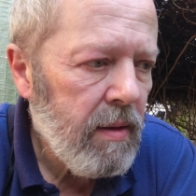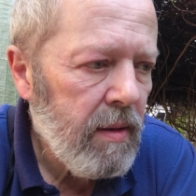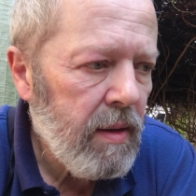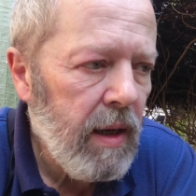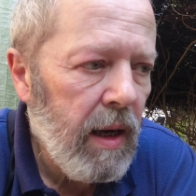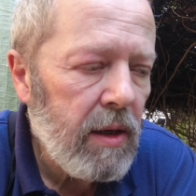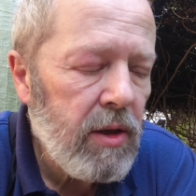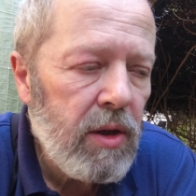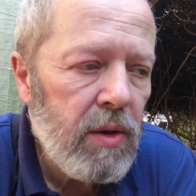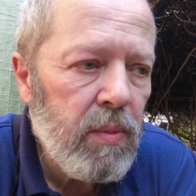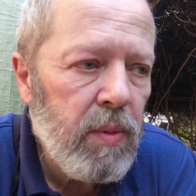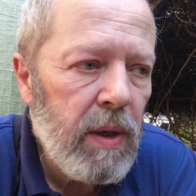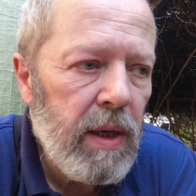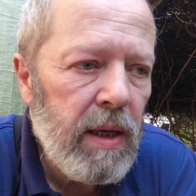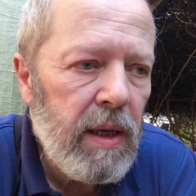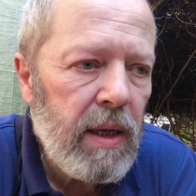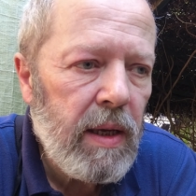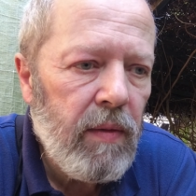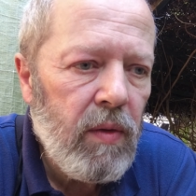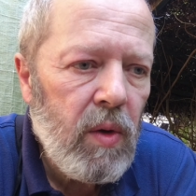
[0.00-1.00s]
Yeah, I just
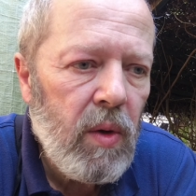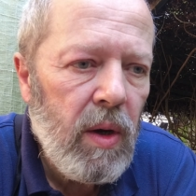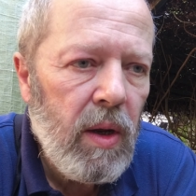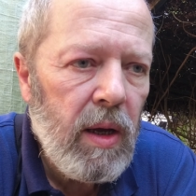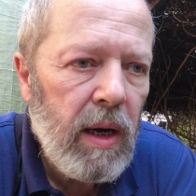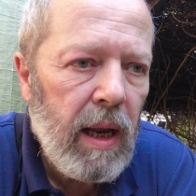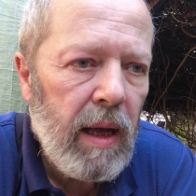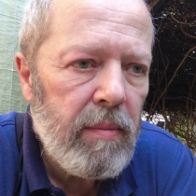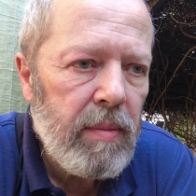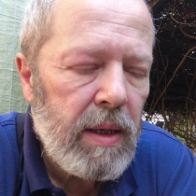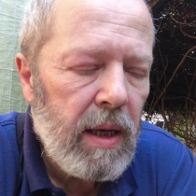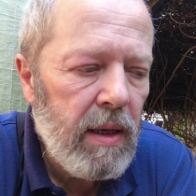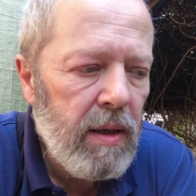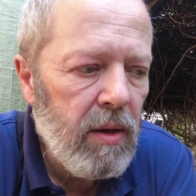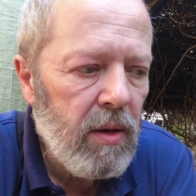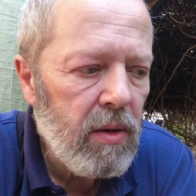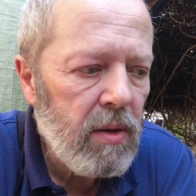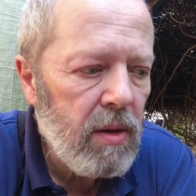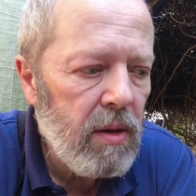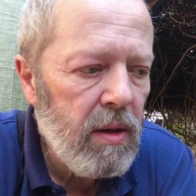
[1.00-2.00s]
wanted to give you a little update
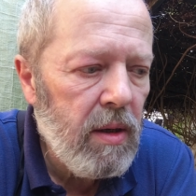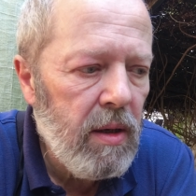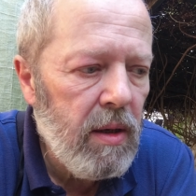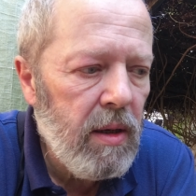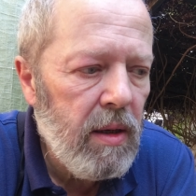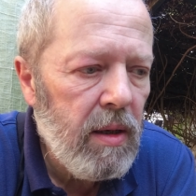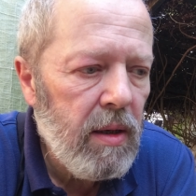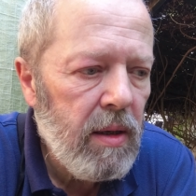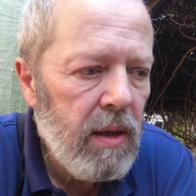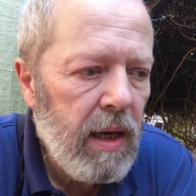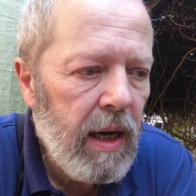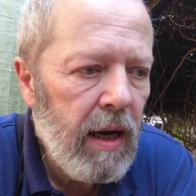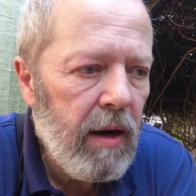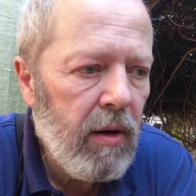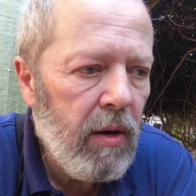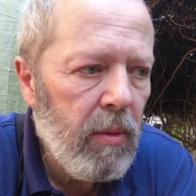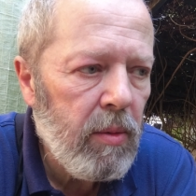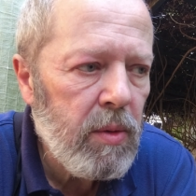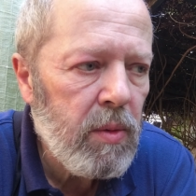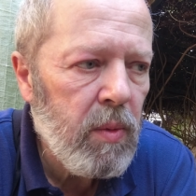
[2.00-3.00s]
on
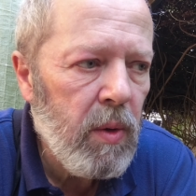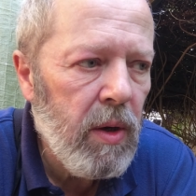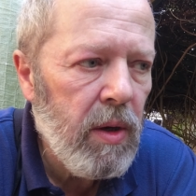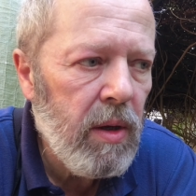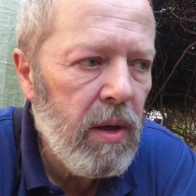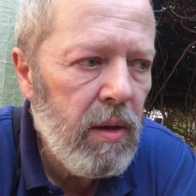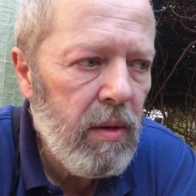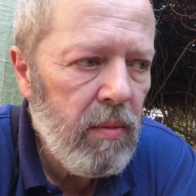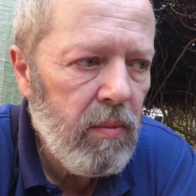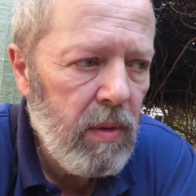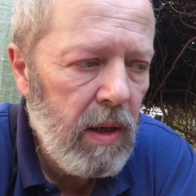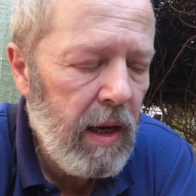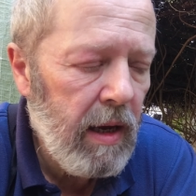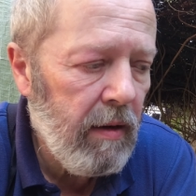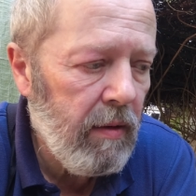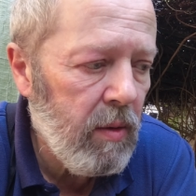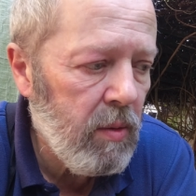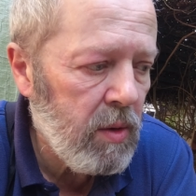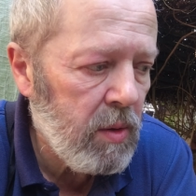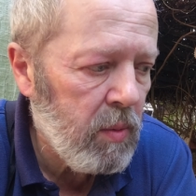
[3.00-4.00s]
how it was
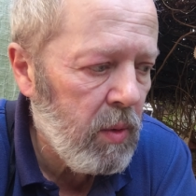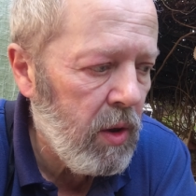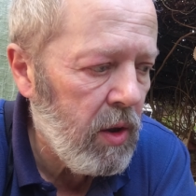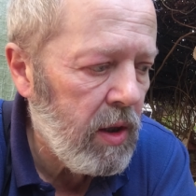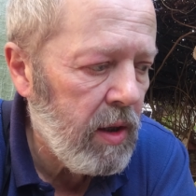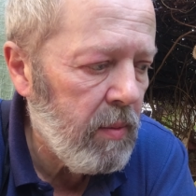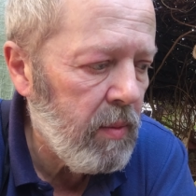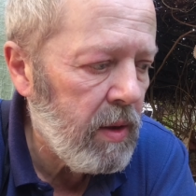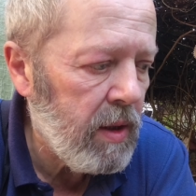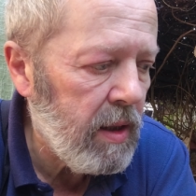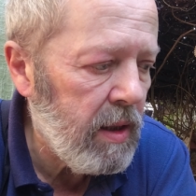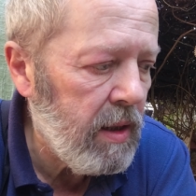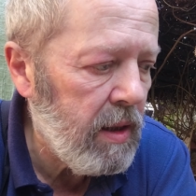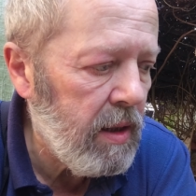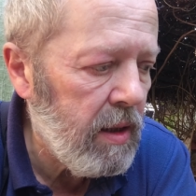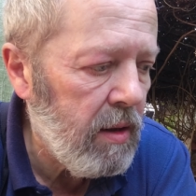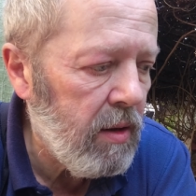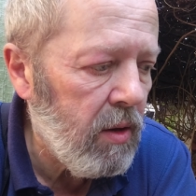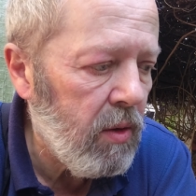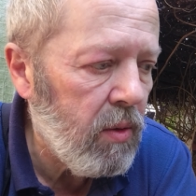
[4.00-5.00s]
working with
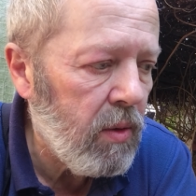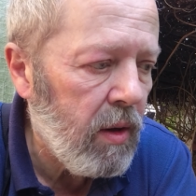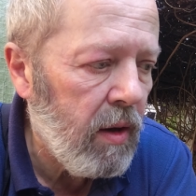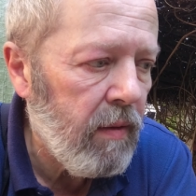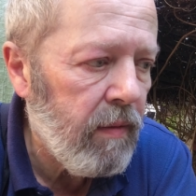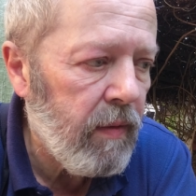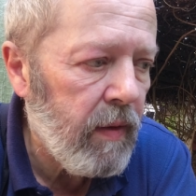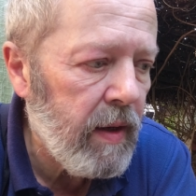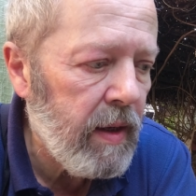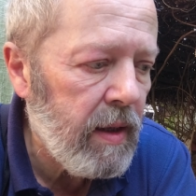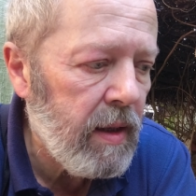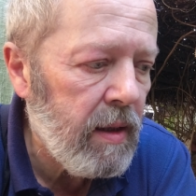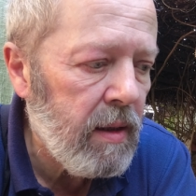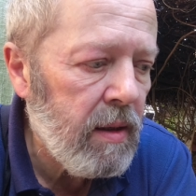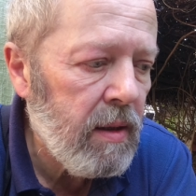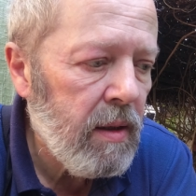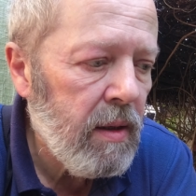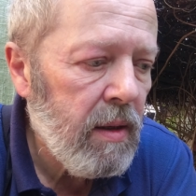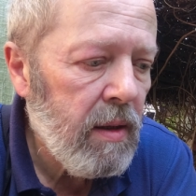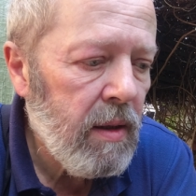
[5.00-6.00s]
the auto feeder
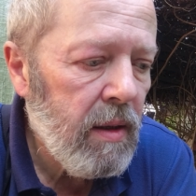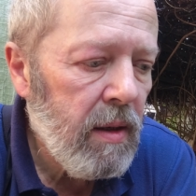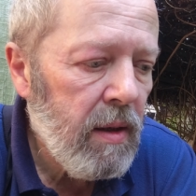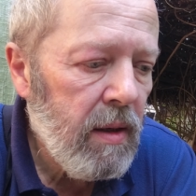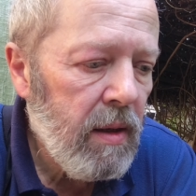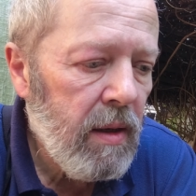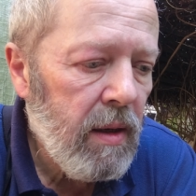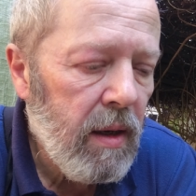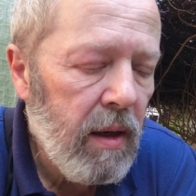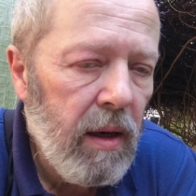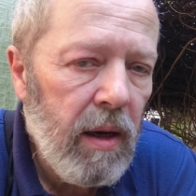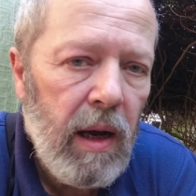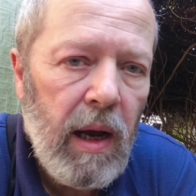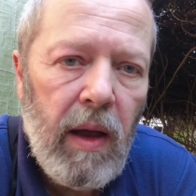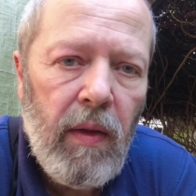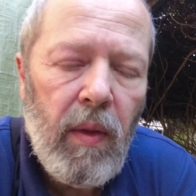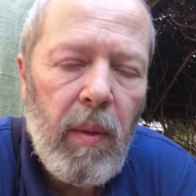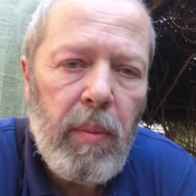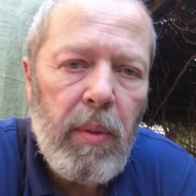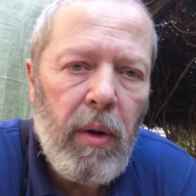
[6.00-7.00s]

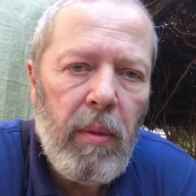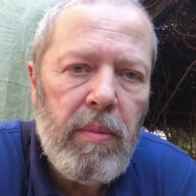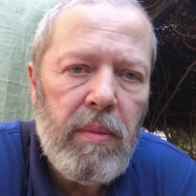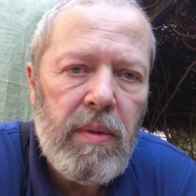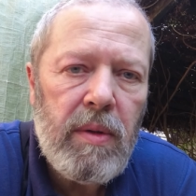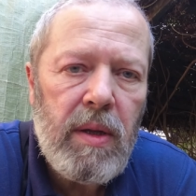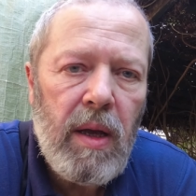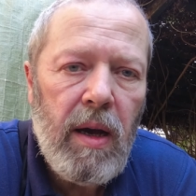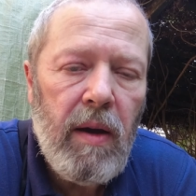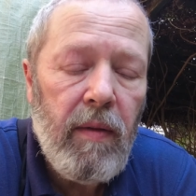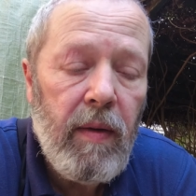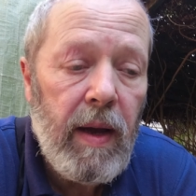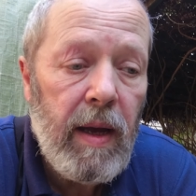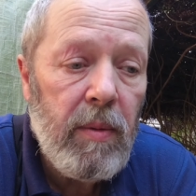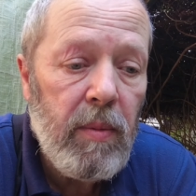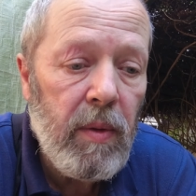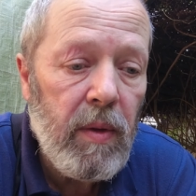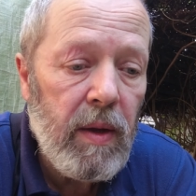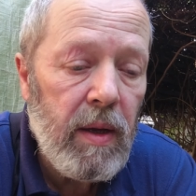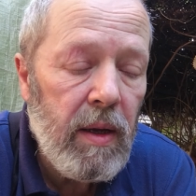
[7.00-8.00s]
and the problems that I've
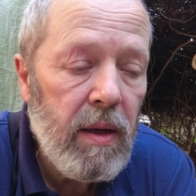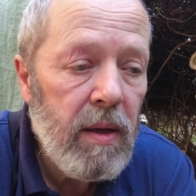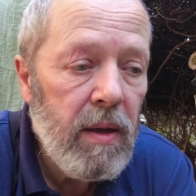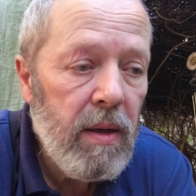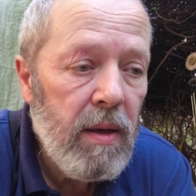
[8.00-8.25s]
had with it.